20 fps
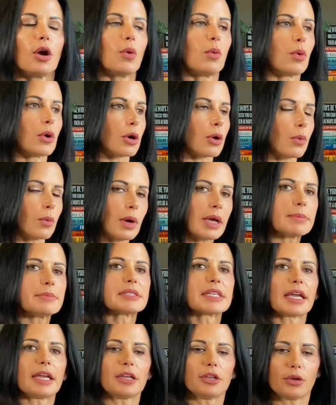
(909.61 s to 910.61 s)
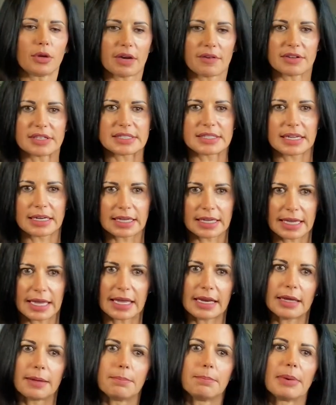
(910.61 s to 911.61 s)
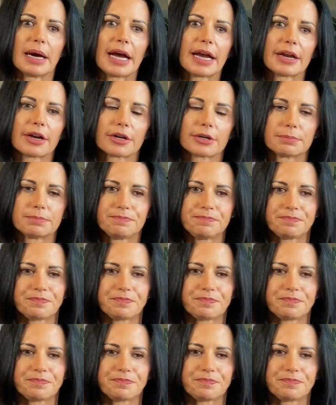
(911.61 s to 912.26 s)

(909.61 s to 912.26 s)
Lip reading: Where a website, you have a dedicated buyer.